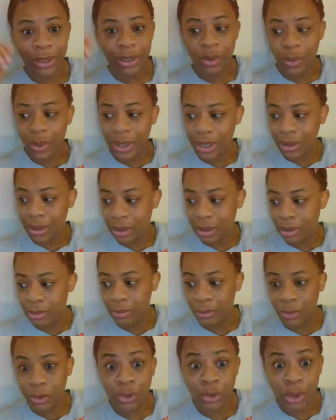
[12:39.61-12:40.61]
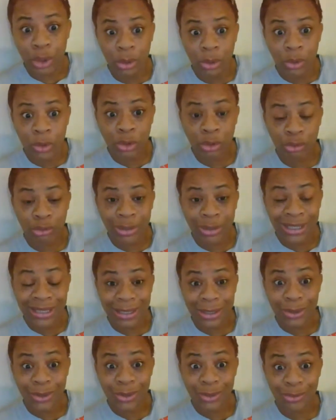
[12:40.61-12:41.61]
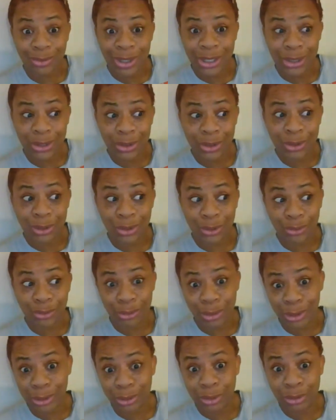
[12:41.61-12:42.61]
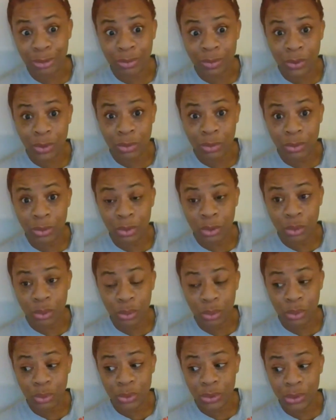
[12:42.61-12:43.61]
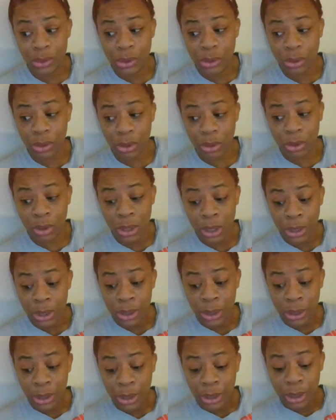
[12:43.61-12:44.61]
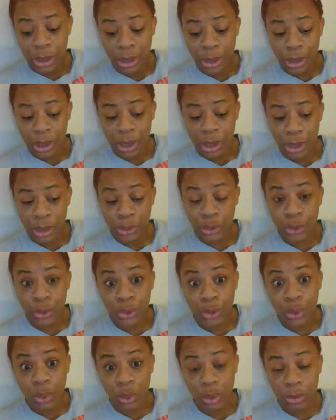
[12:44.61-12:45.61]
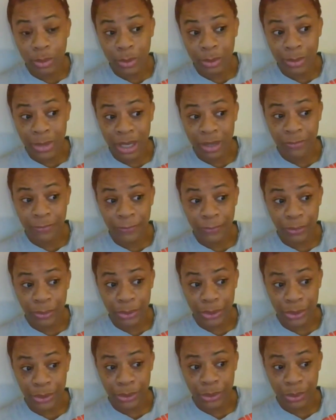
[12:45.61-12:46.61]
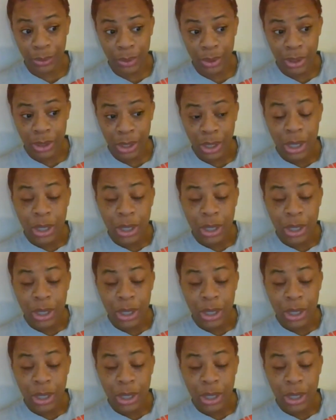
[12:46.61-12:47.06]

Well, you went on a show trusting strangers to choose your a suitable mate for you.